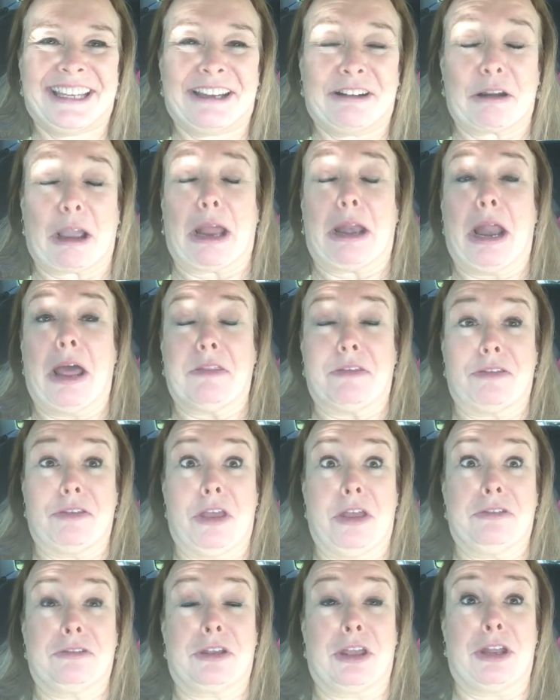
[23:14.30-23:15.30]
Okay, now the
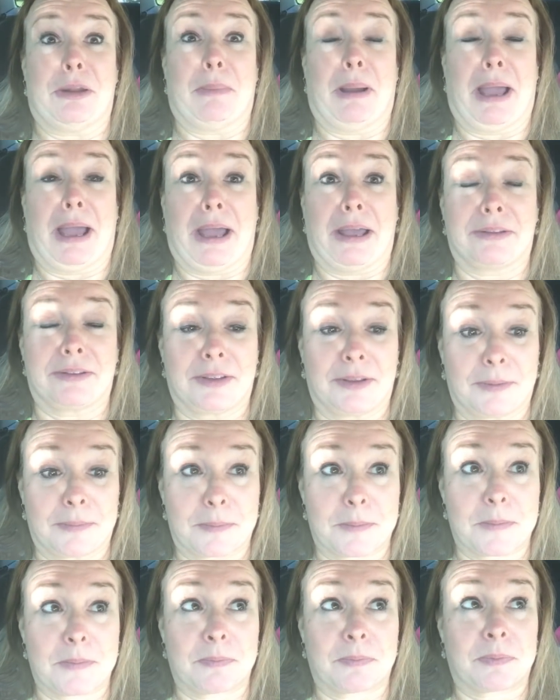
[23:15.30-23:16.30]
sun's getting in my eyes.
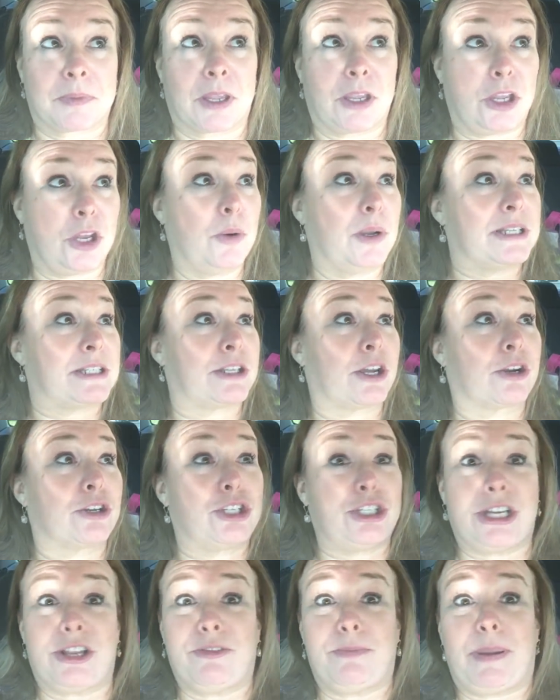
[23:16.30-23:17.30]
You know, us third
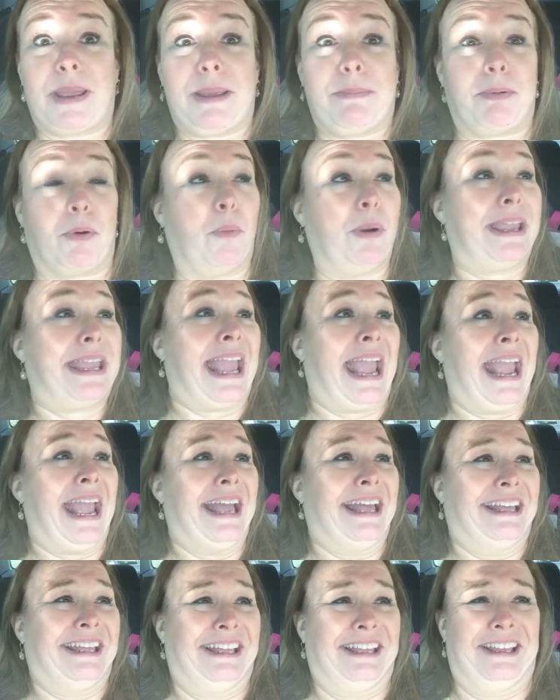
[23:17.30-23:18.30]
shift people, we can't.
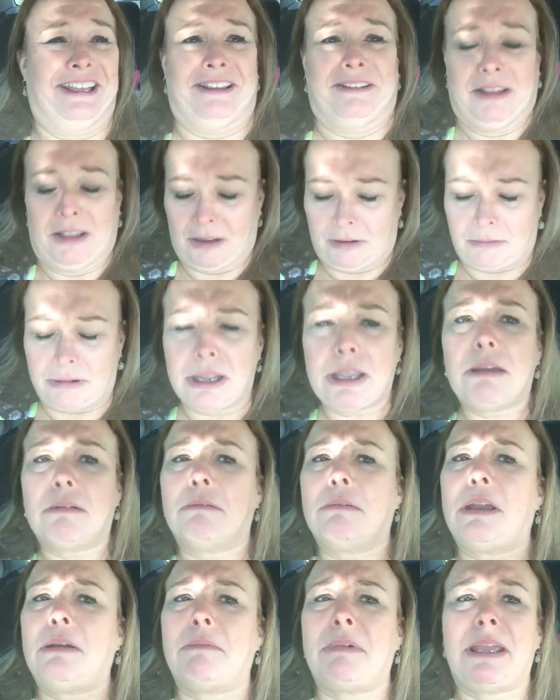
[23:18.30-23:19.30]

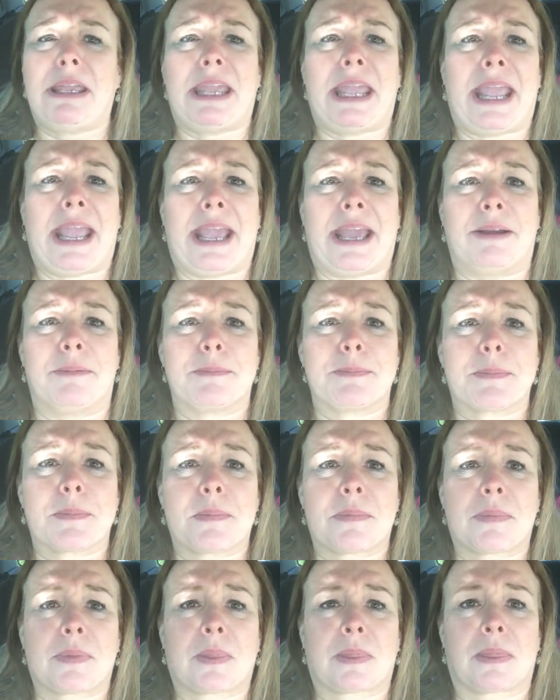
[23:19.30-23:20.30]
we can't.
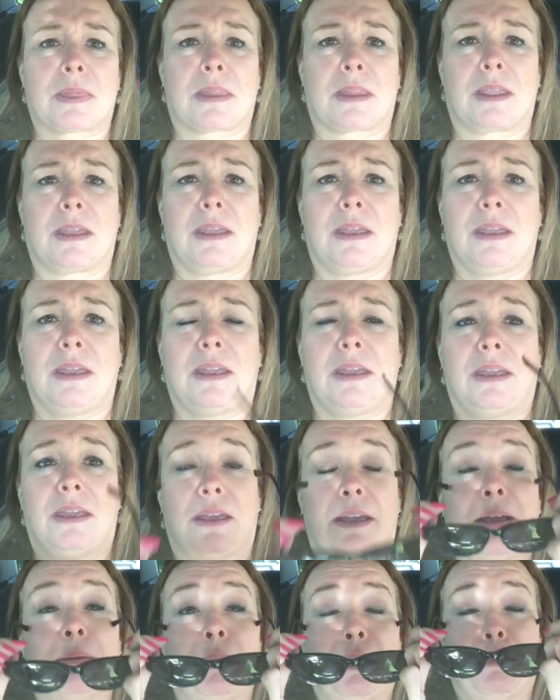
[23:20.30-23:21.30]

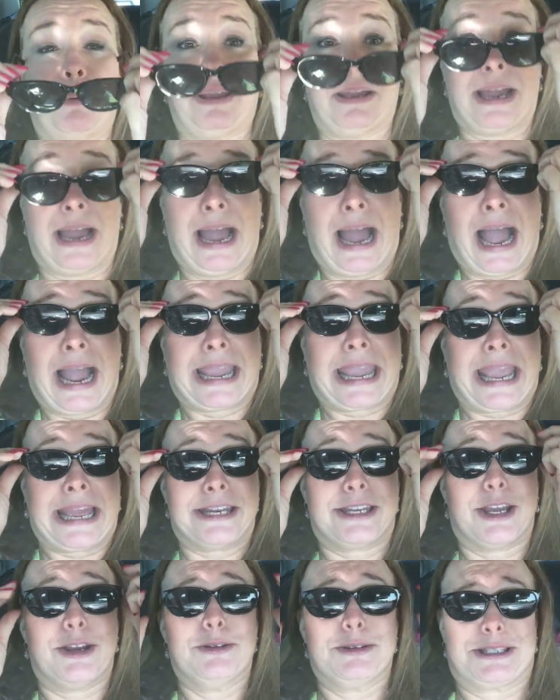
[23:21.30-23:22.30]
I mean, I
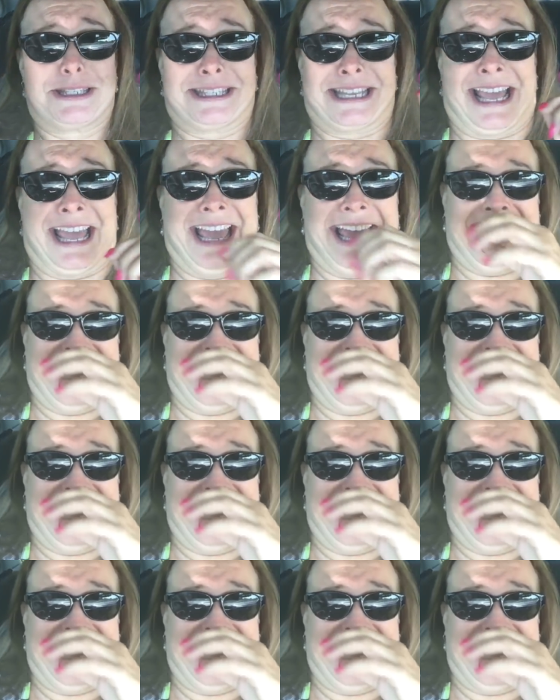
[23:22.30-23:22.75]
can't do sun.